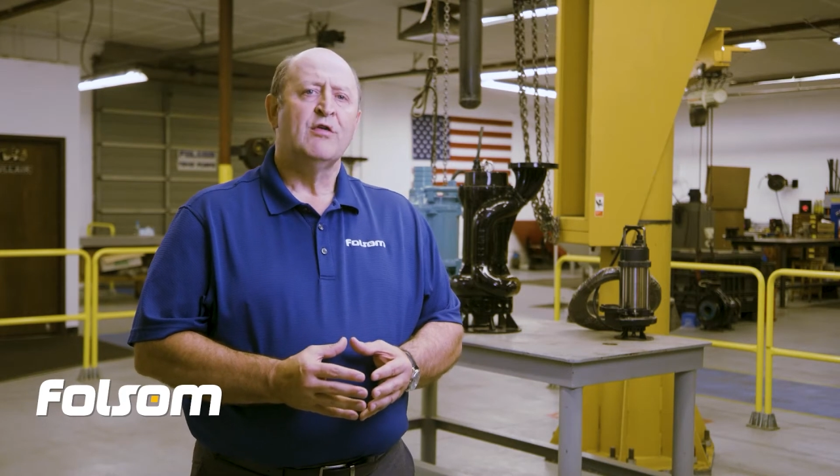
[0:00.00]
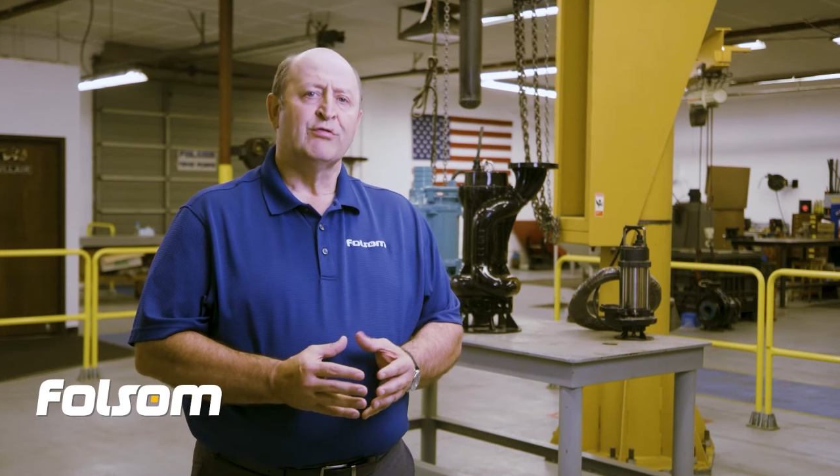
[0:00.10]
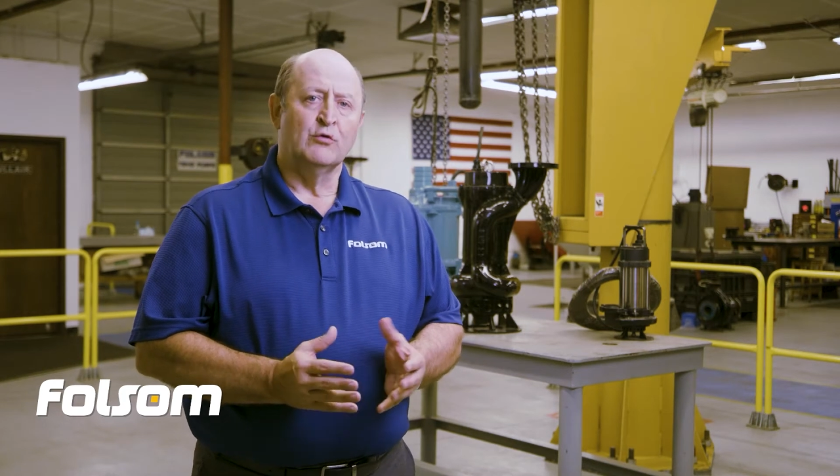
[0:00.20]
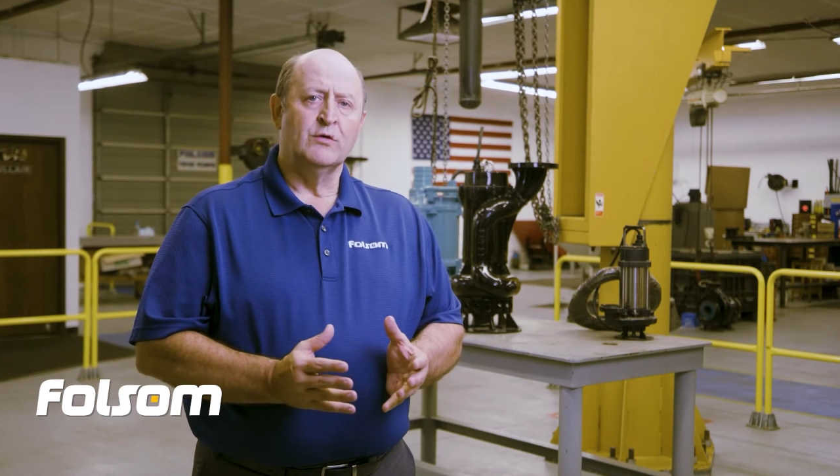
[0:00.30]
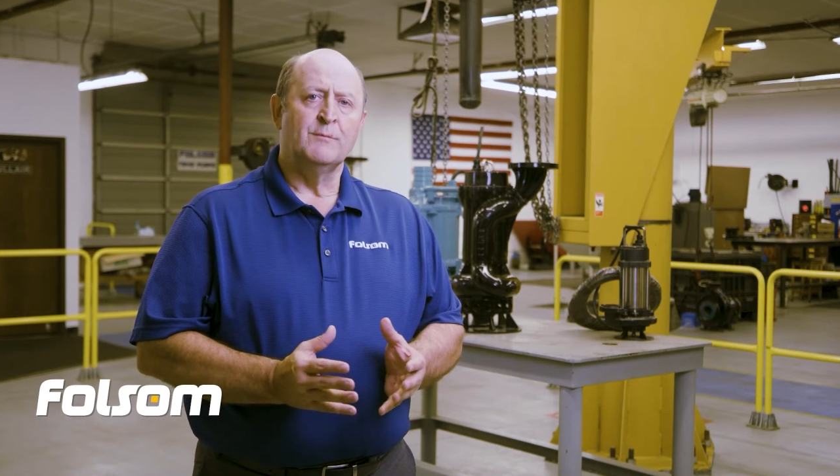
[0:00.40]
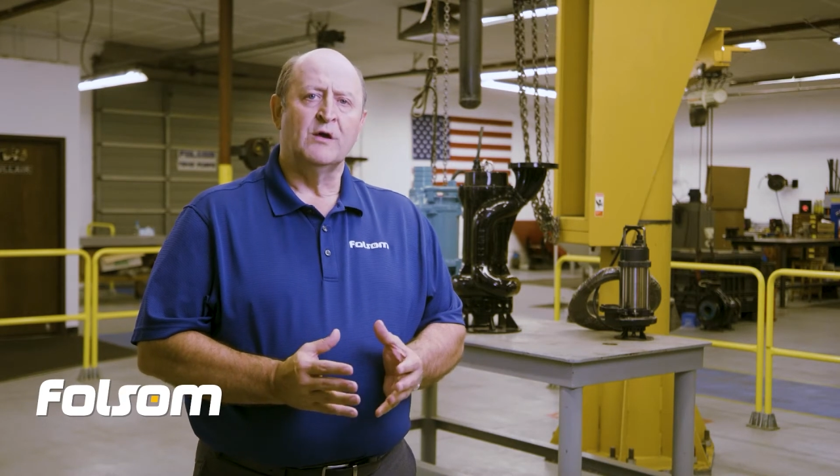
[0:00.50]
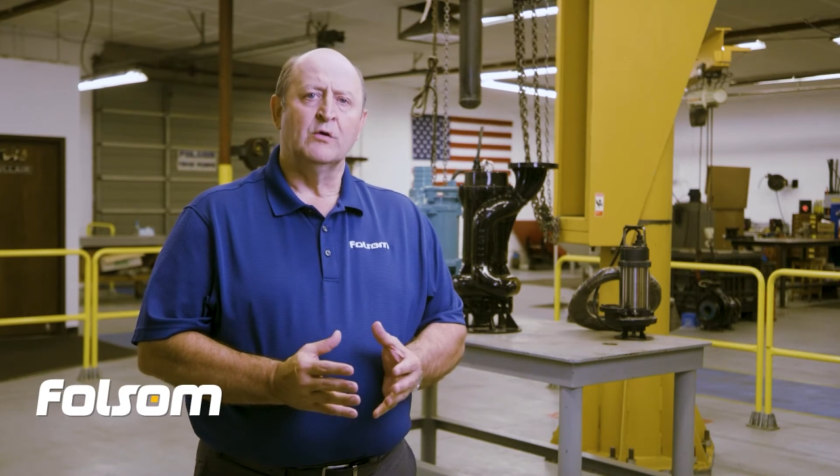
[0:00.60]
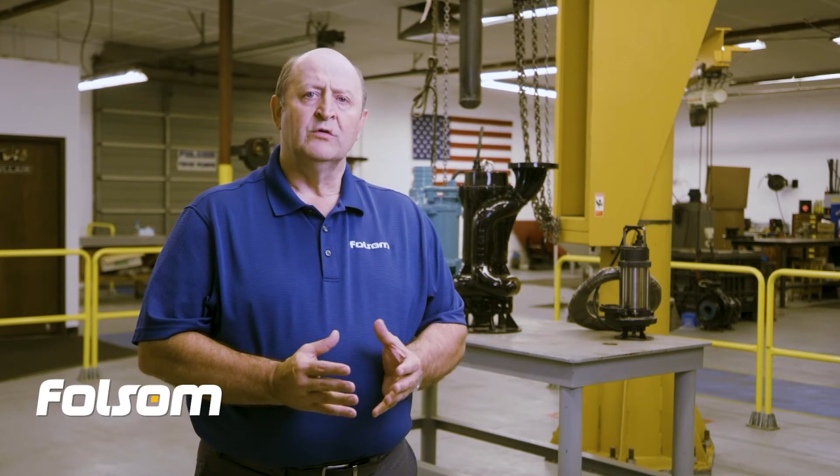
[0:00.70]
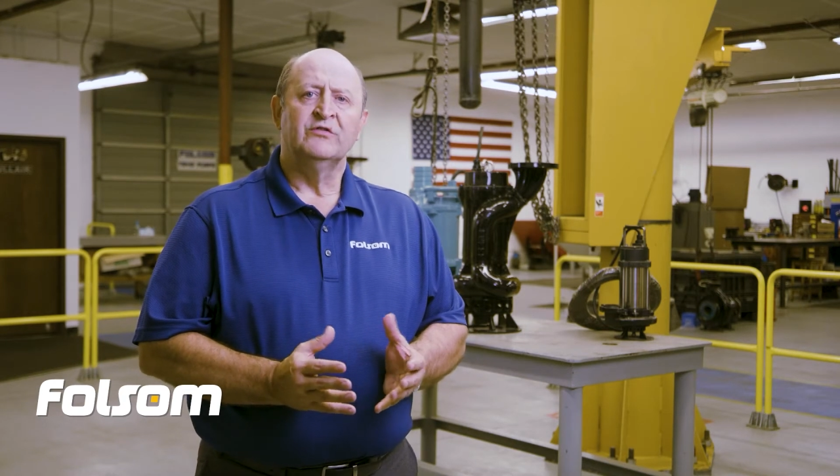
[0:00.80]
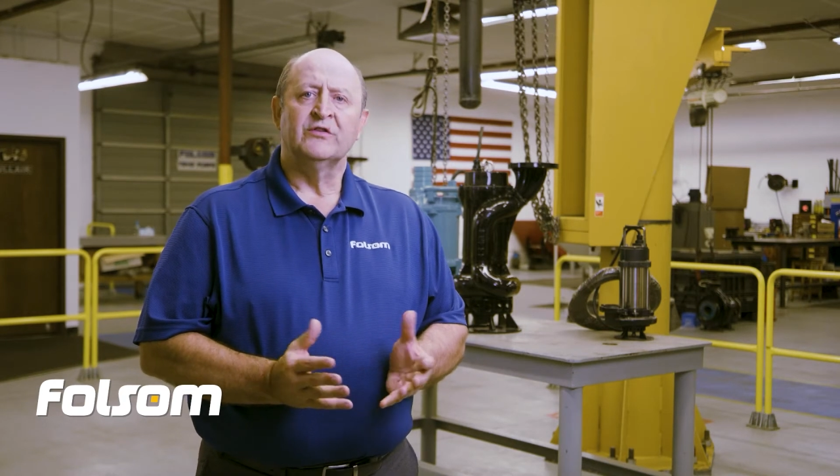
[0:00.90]
through the
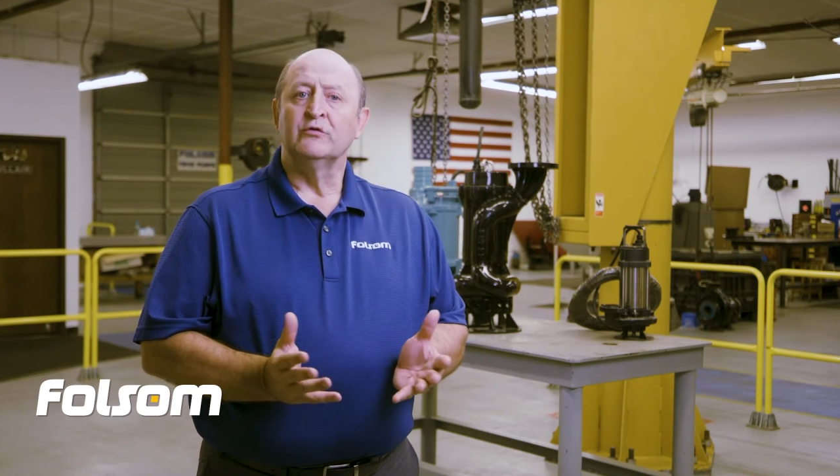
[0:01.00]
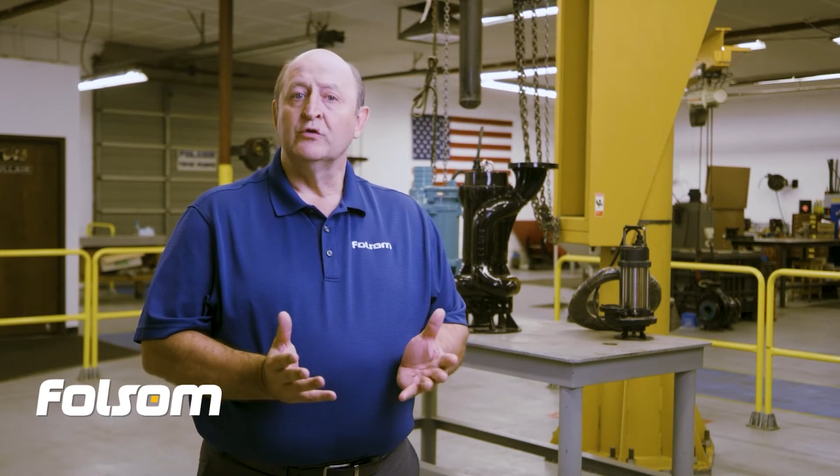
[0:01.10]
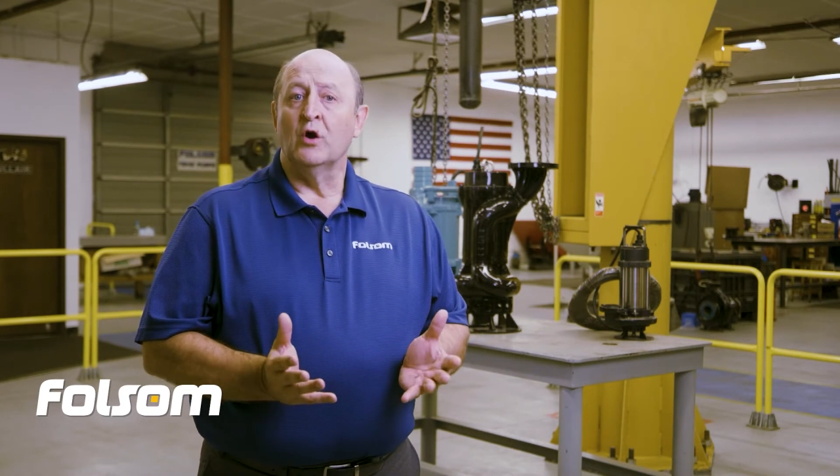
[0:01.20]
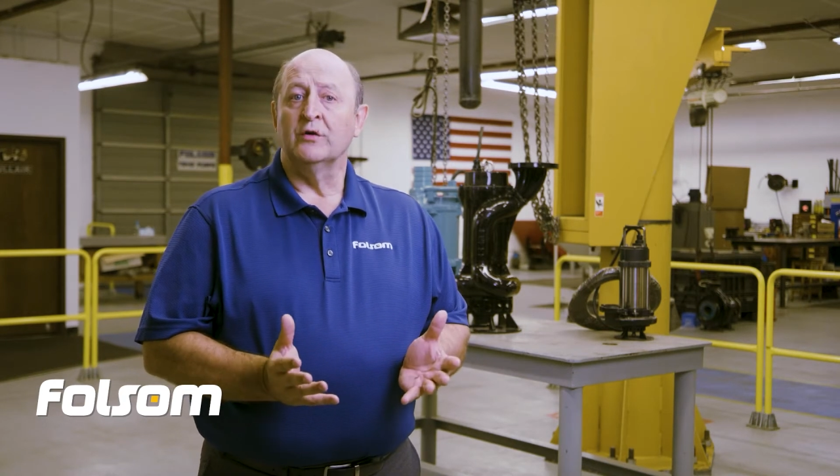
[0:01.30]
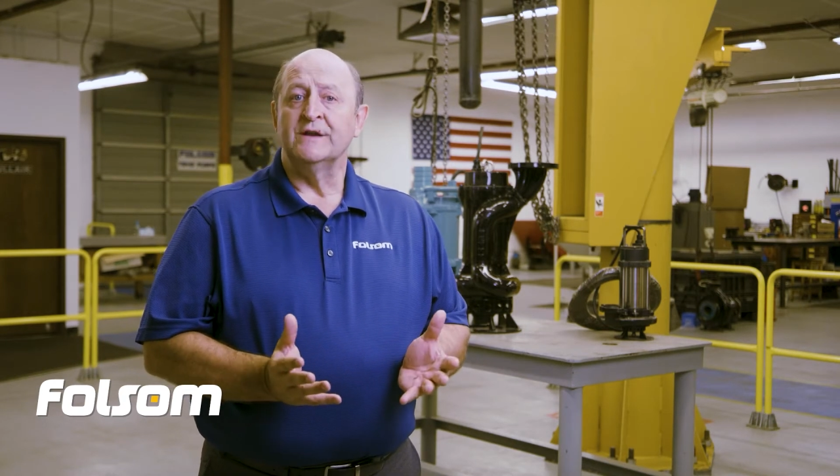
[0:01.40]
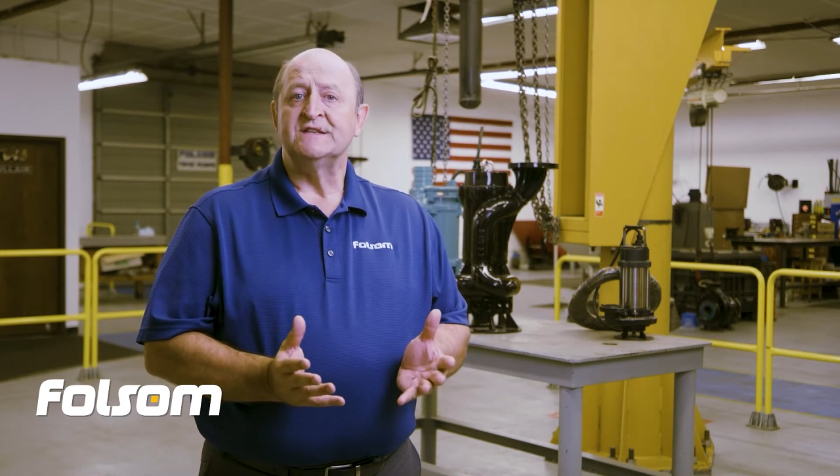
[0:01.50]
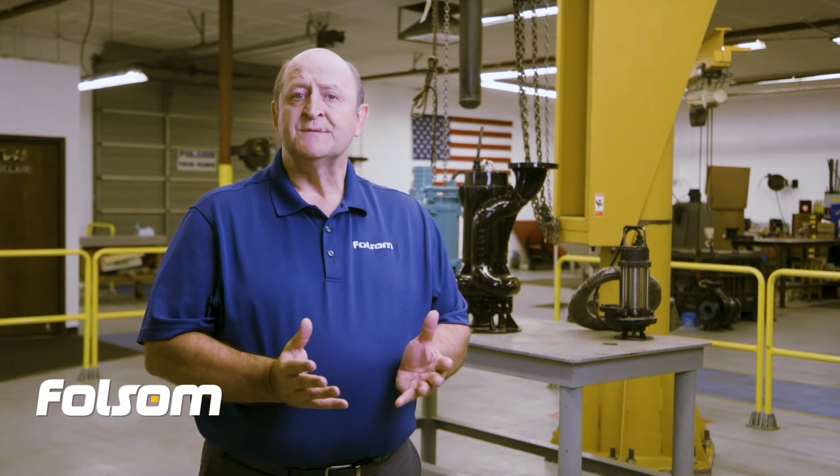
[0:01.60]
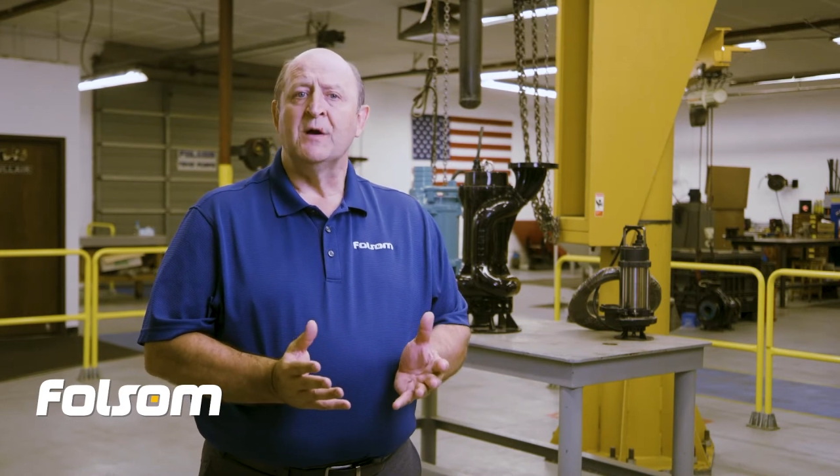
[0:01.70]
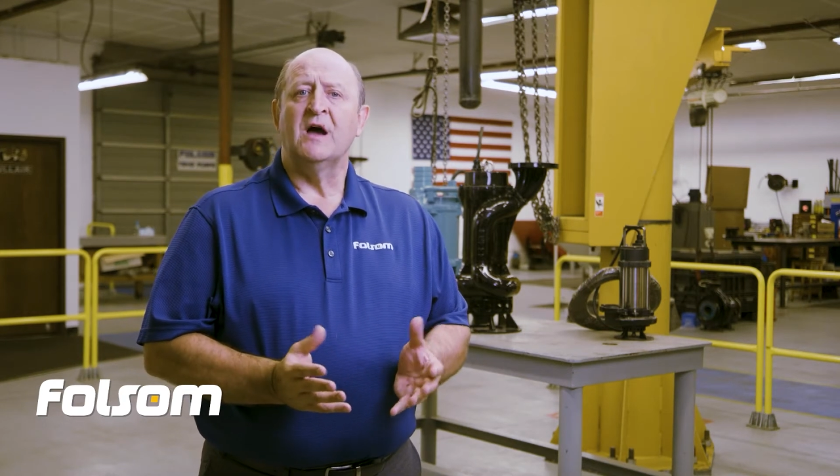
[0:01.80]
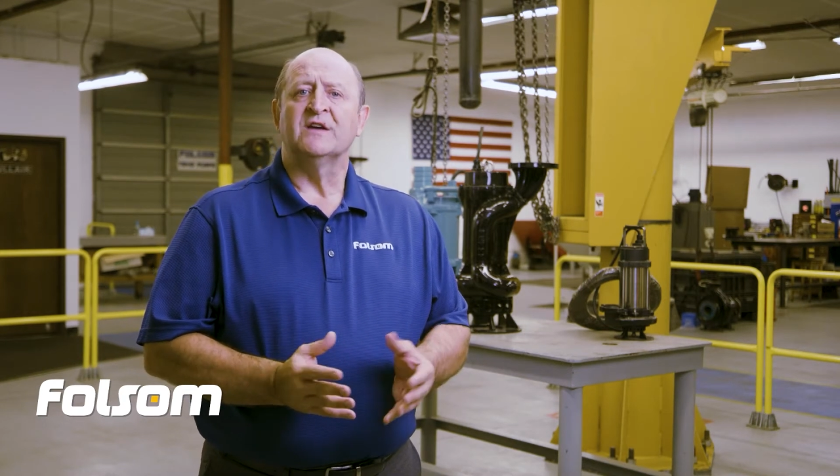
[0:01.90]
mill so do not need to
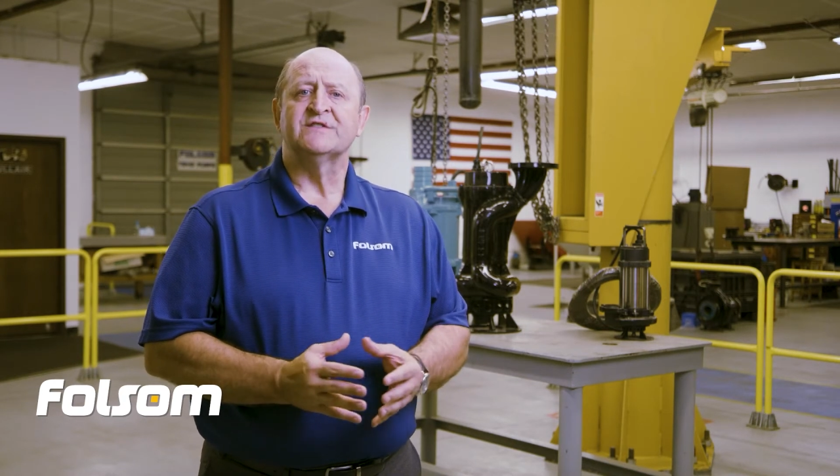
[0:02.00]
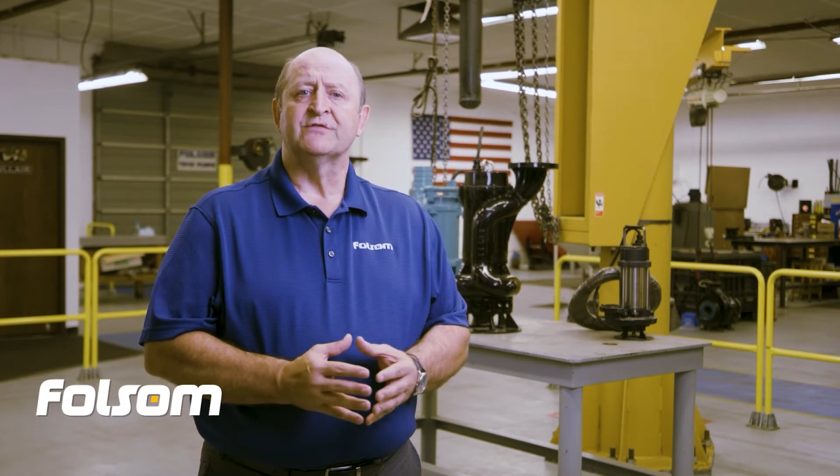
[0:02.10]
pass